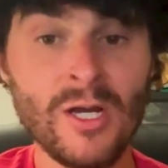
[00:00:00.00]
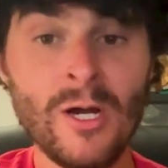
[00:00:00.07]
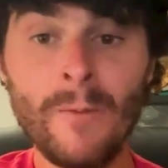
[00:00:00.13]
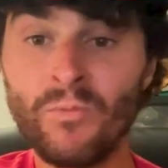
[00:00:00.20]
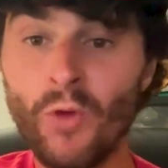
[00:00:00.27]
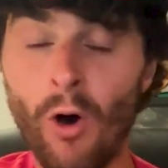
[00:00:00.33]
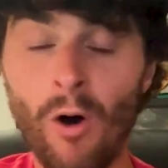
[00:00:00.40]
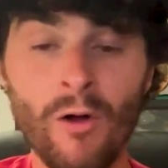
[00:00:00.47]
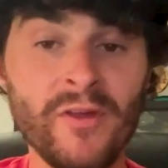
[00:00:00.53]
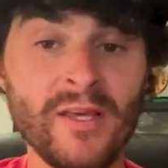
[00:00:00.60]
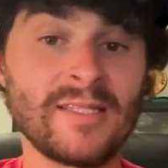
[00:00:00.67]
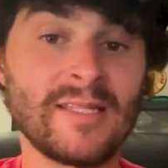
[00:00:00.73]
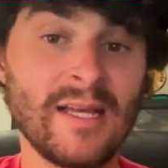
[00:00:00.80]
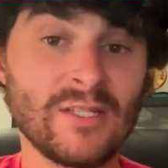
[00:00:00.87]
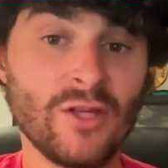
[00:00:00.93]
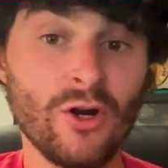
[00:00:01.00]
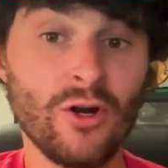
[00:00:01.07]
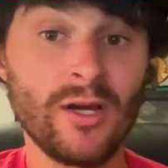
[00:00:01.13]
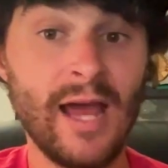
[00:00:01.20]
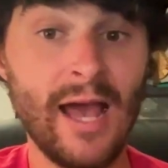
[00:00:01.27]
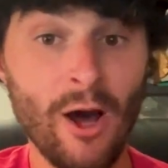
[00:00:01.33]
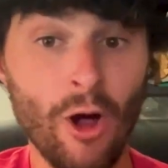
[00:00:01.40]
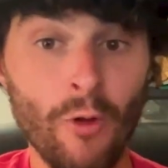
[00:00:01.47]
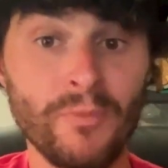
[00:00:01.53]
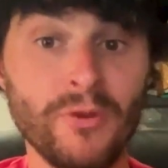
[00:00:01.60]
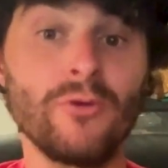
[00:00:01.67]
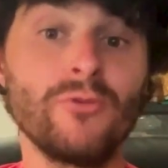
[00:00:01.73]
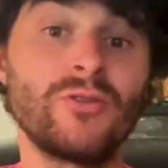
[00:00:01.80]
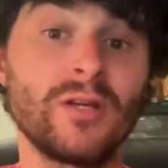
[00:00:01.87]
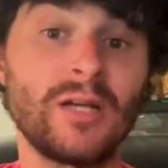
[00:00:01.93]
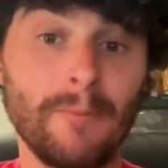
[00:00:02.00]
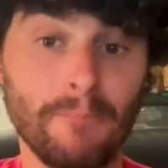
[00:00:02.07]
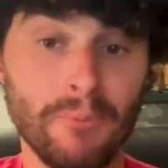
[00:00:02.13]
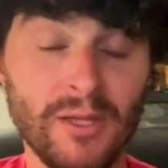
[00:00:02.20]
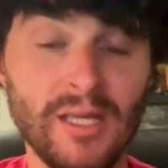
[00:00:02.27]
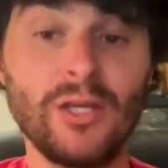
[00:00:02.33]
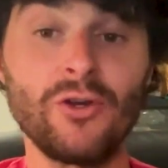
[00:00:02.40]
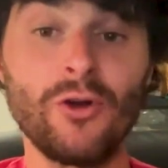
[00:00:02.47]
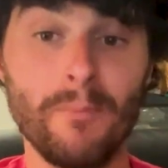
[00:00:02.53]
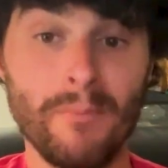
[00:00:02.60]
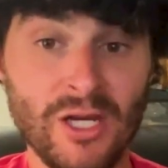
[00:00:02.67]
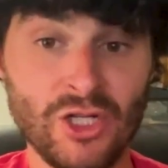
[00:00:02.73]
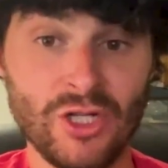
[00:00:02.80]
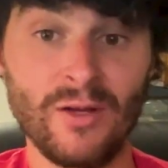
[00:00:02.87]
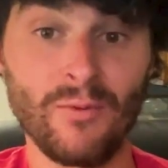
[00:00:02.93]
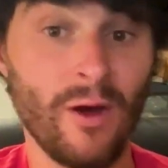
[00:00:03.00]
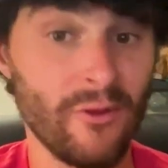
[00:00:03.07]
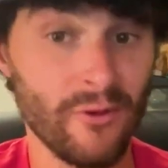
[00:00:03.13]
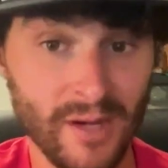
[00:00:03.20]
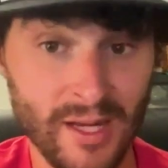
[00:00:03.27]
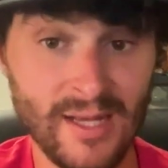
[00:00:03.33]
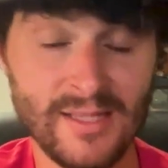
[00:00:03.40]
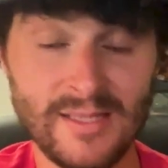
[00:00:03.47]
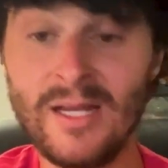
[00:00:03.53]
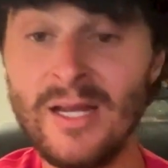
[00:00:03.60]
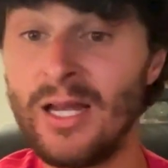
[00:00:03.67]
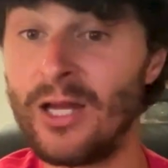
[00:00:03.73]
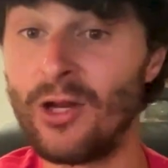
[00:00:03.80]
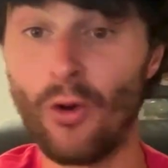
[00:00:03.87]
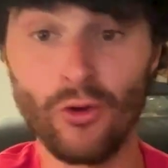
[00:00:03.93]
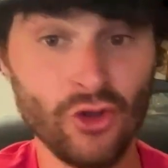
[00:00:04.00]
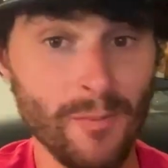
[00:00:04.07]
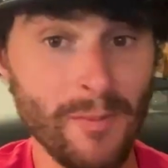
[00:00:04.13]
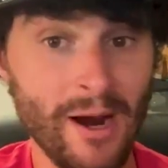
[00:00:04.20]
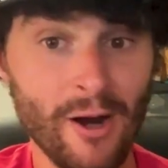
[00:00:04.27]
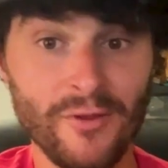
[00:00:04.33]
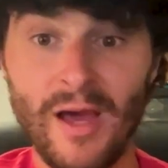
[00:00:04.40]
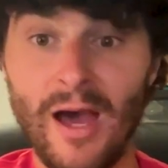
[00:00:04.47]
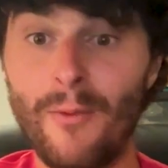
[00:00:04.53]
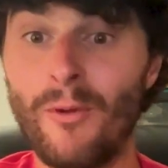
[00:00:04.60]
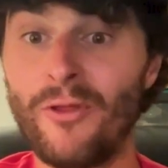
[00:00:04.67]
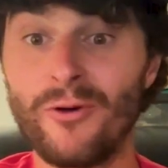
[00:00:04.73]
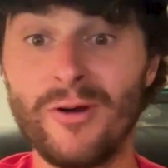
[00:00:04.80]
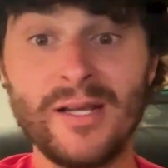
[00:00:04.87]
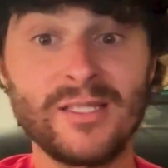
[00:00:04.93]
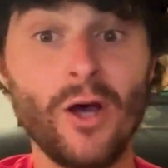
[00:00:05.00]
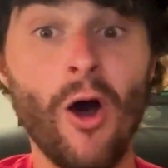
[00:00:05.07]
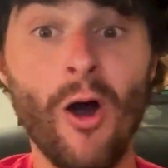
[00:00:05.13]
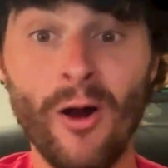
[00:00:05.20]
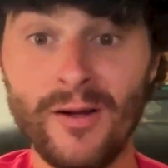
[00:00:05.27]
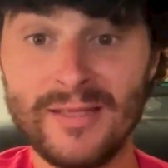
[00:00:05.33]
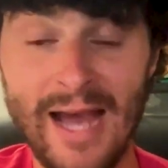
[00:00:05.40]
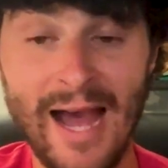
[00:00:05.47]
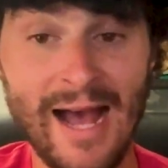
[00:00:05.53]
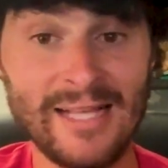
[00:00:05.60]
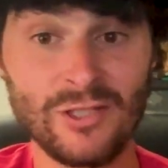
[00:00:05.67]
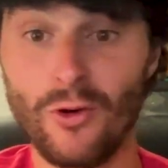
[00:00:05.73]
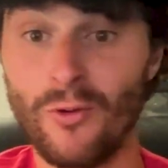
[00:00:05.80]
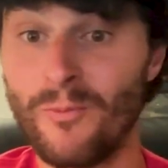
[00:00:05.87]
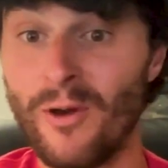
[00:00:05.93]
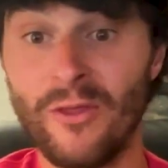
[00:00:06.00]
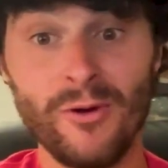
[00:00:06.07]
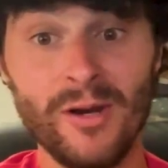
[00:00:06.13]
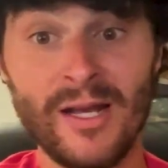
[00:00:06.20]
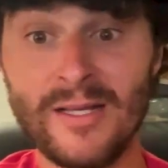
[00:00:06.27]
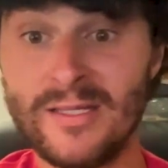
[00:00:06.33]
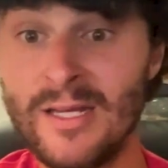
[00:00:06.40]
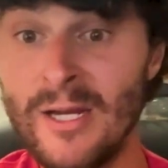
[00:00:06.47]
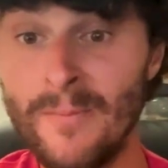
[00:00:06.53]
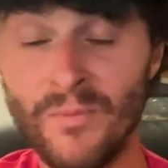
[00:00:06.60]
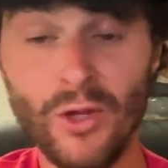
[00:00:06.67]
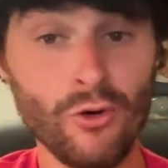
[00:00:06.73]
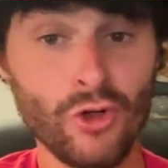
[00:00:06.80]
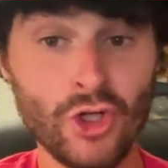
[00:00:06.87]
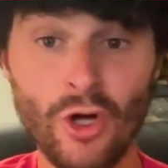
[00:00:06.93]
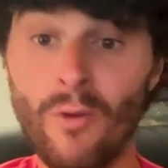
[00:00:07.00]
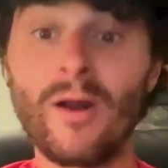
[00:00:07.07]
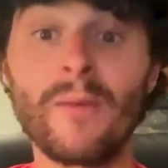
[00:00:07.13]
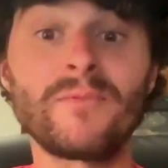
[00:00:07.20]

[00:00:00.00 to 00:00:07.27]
all these things that are going to help you to complete your mission, whether it is an ultra marathon, whether it is a hard task, or whether it is, showing up to